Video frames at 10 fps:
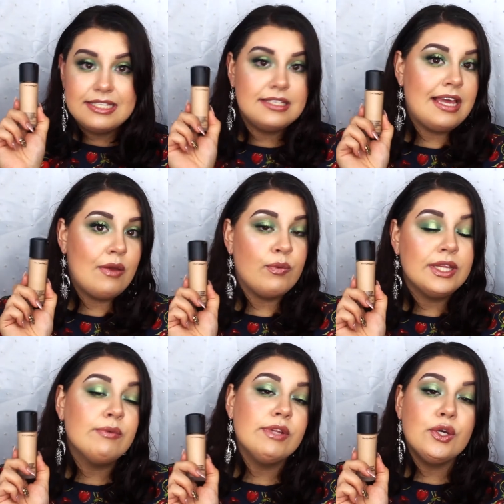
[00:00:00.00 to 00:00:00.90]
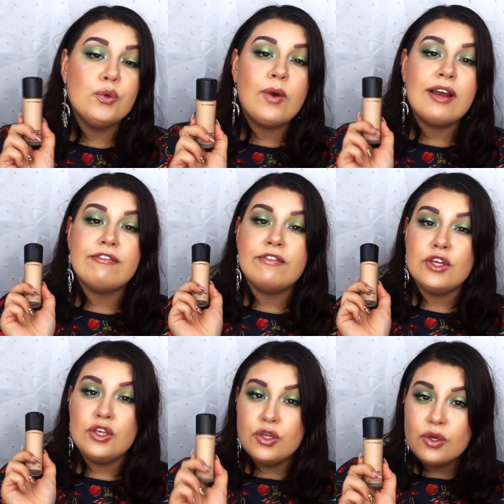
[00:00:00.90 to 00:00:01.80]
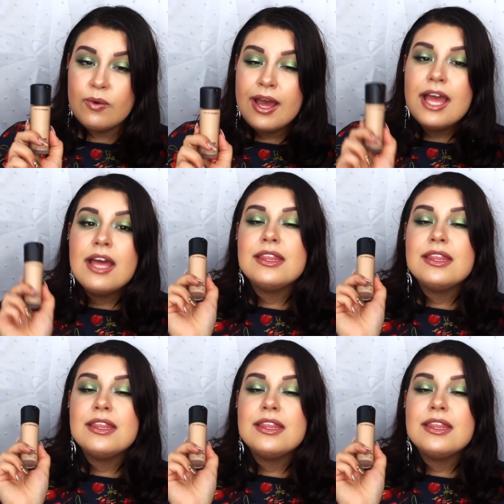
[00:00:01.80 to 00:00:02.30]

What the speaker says: this is a really, really good one for you.